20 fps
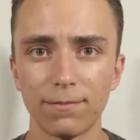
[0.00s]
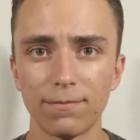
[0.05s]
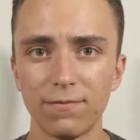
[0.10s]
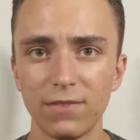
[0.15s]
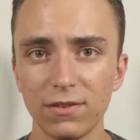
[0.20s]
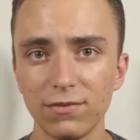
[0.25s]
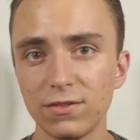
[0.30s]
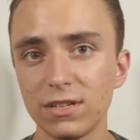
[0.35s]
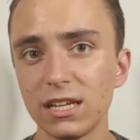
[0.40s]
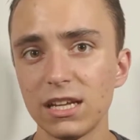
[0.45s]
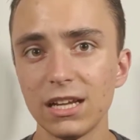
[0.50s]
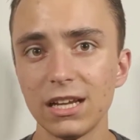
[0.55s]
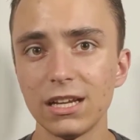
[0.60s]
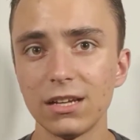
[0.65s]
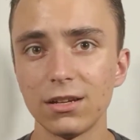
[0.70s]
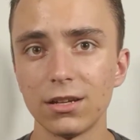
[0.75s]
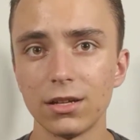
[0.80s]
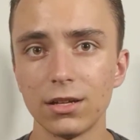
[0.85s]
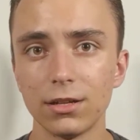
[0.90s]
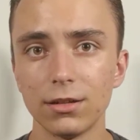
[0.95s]

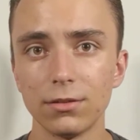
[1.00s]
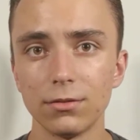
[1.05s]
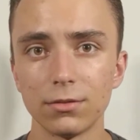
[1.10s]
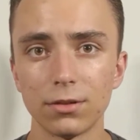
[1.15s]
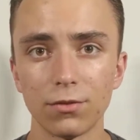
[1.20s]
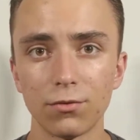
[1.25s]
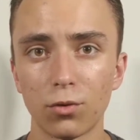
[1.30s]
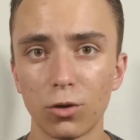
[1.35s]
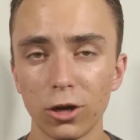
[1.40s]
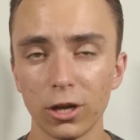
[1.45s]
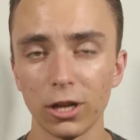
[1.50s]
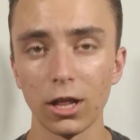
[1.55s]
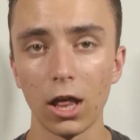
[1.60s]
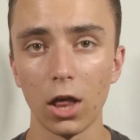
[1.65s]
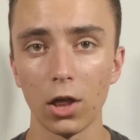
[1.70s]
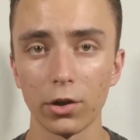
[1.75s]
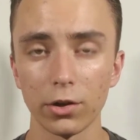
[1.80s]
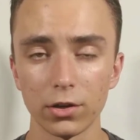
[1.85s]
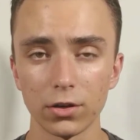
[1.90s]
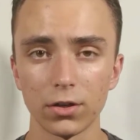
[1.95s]
$15 to
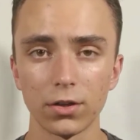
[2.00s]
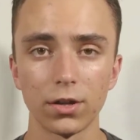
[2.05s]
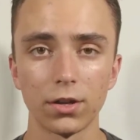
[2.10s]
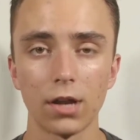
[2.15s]
$40,